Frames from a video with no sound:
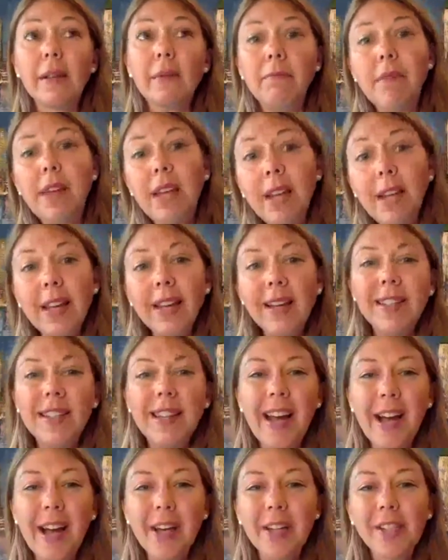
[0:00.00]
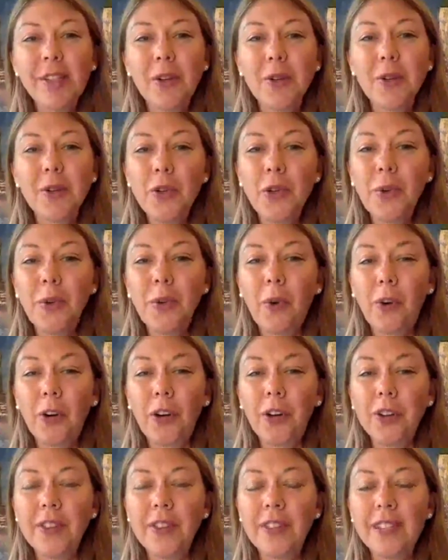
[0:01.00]
media tech social
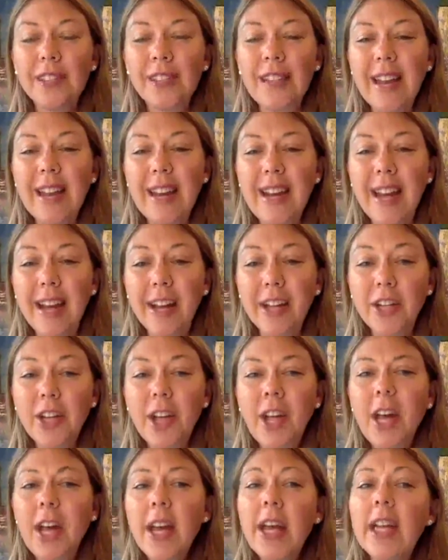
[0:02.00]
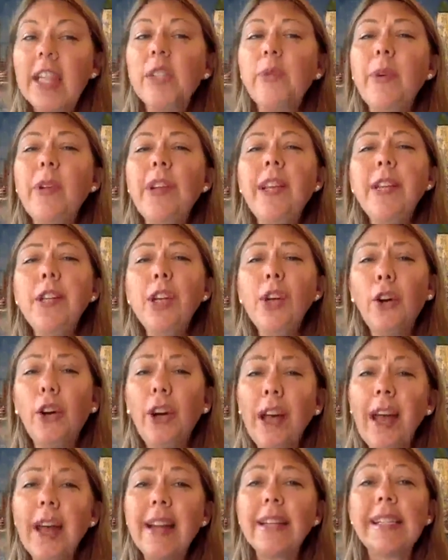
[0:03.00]
world, this day and age, is we need to
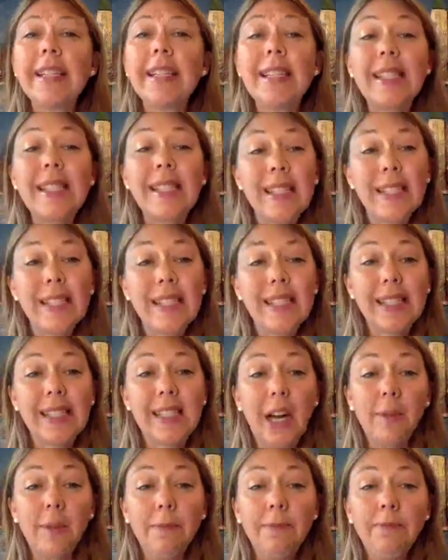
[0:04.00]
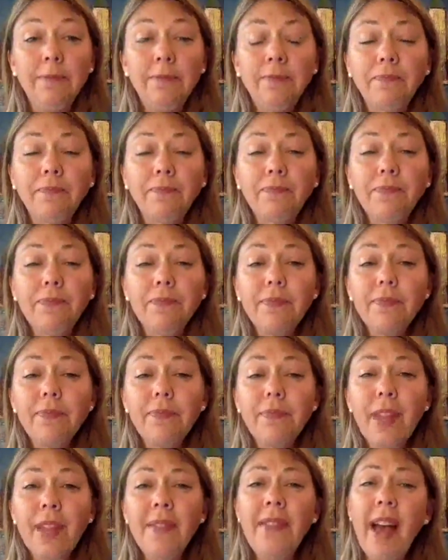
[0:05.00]
create a system
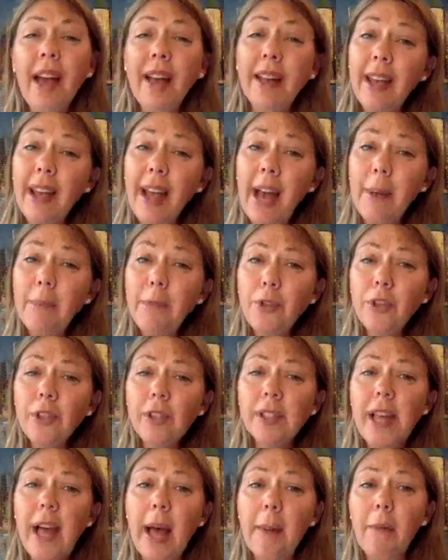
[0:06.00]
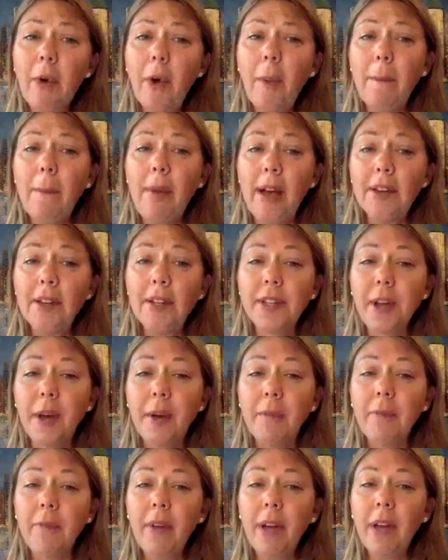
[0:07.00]
that captures that
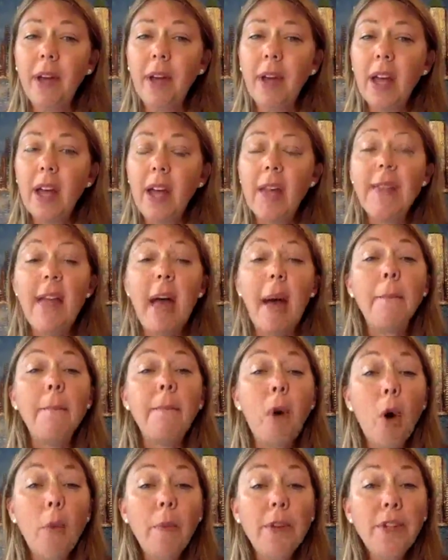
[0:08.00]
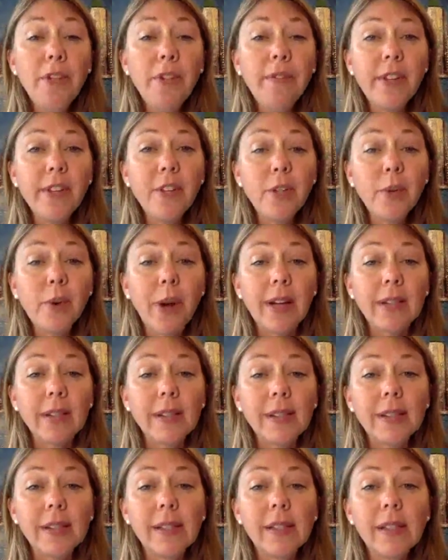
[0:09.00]
momentum and that moment of
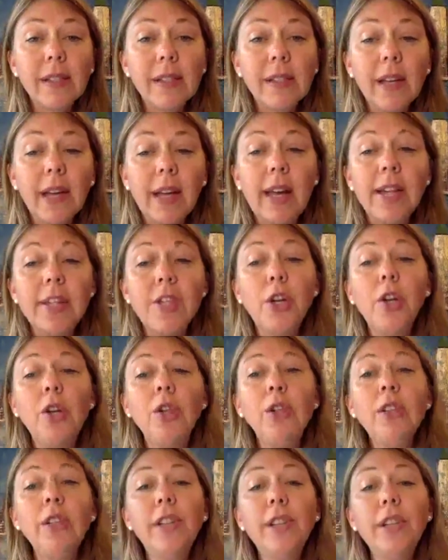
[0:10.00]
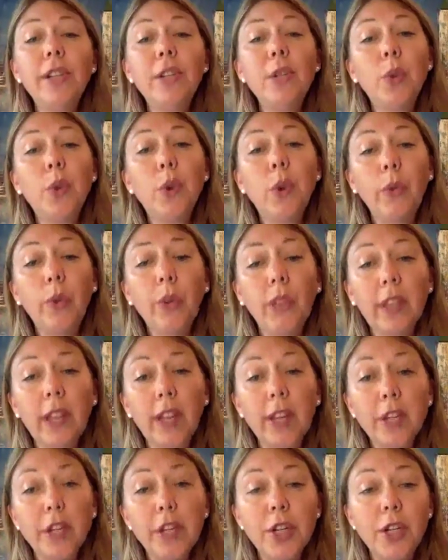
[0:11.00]
interest and turns it into a
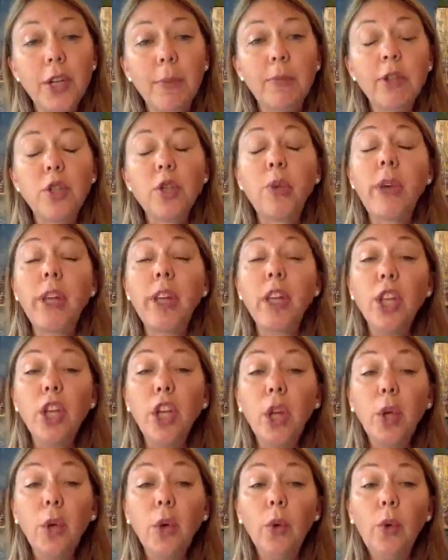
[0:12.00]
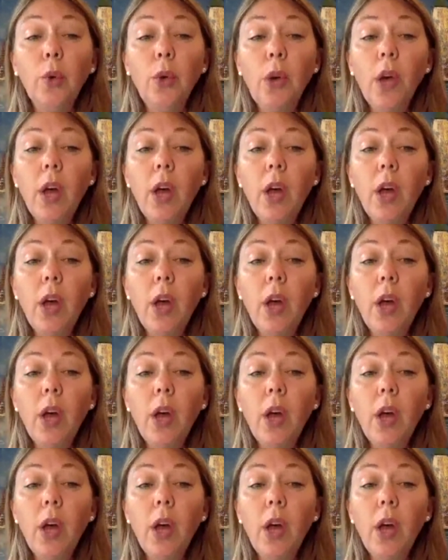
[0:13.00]
relationship between you